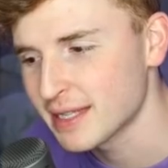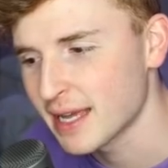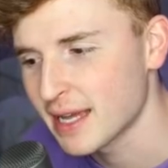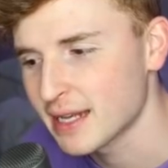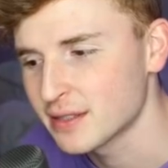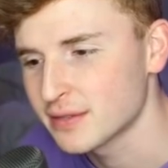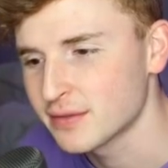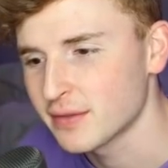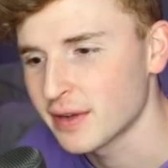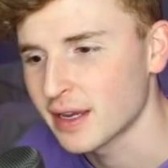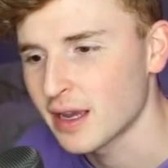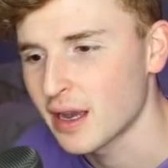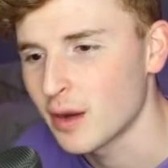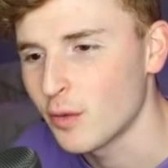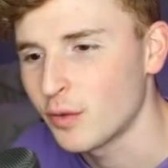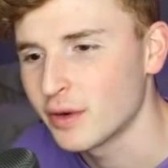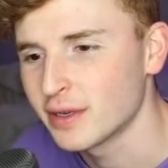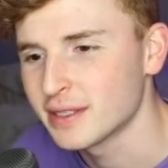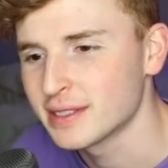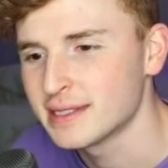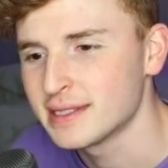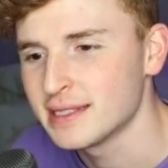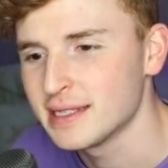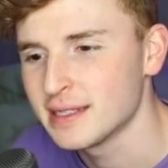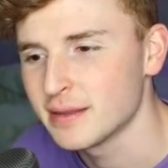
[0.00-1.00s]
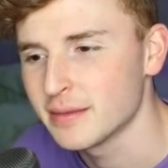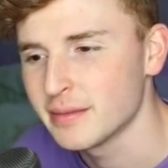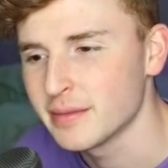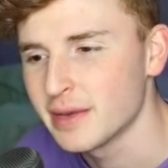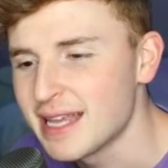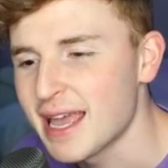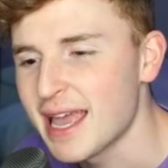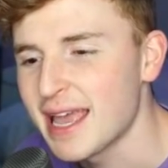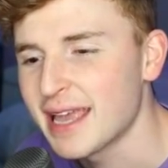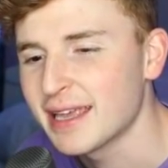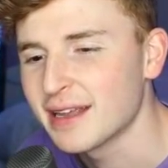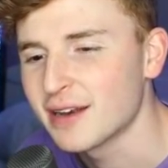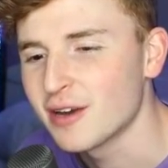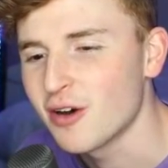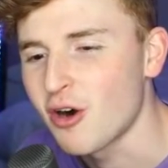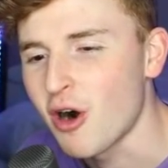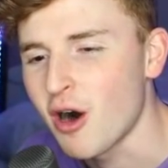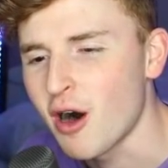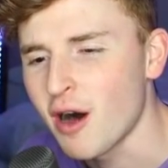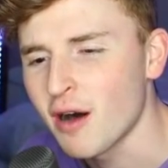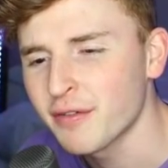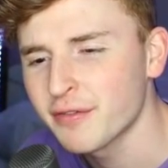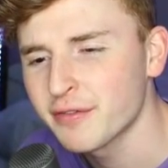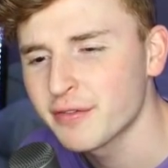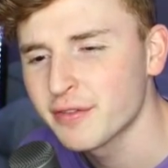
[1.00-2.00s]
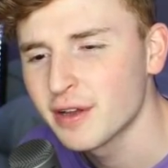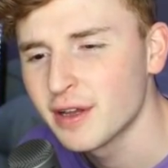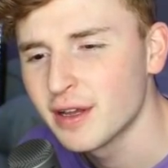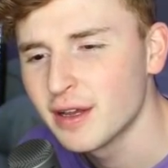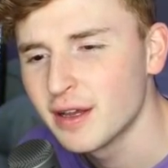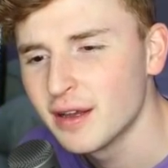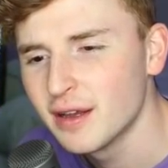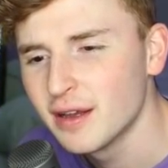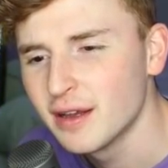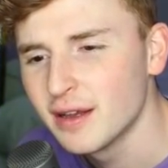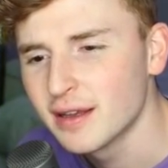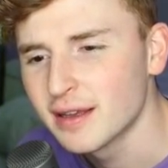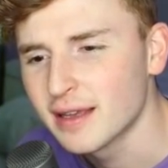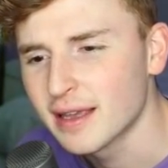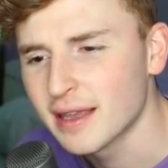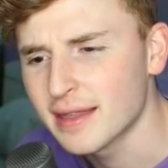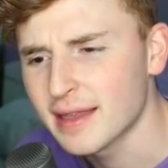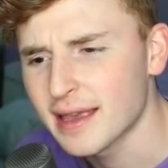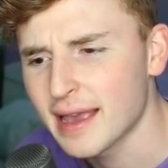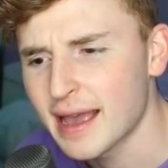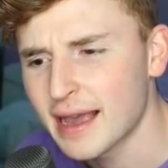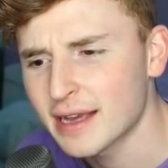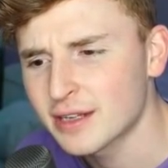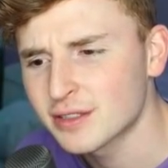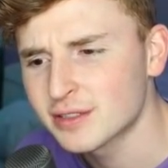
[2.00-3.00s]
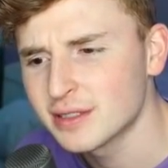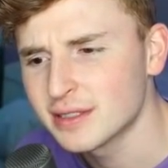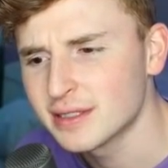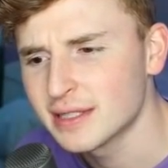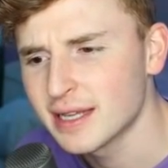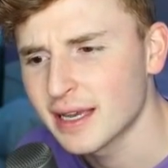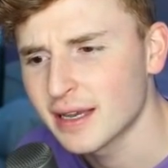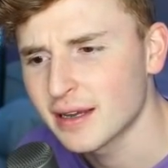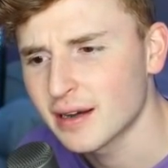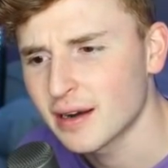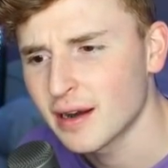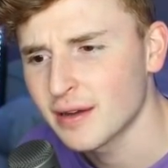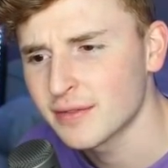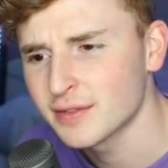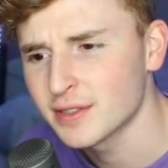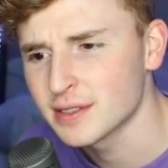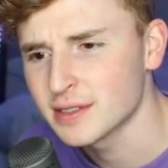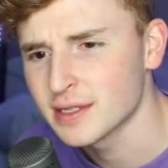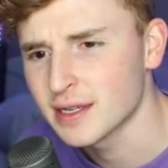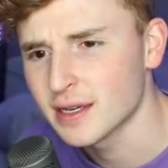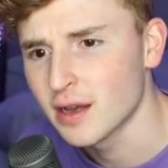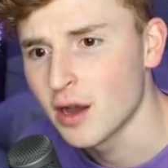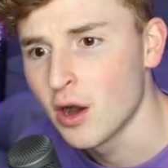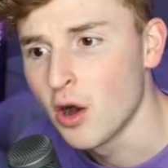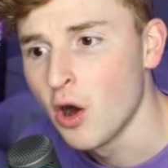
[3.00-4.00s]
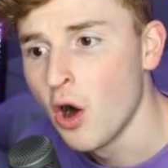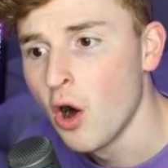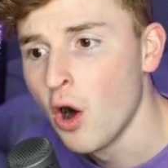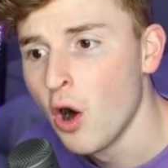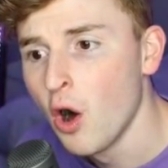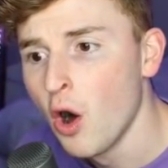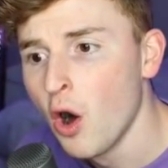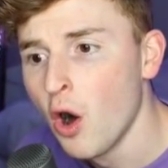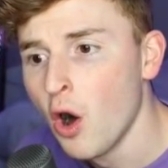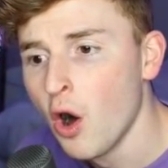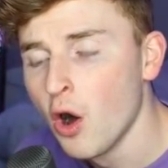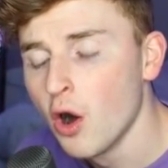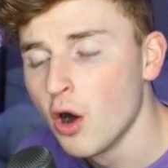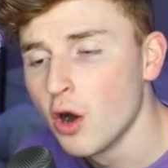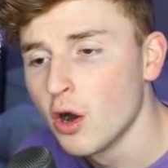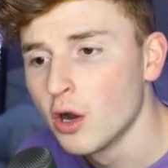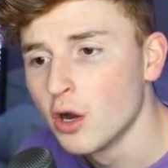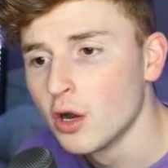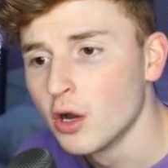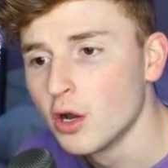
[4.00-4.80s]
satisfying. I want to see them take it off can they actually take it off? Does it... Oh!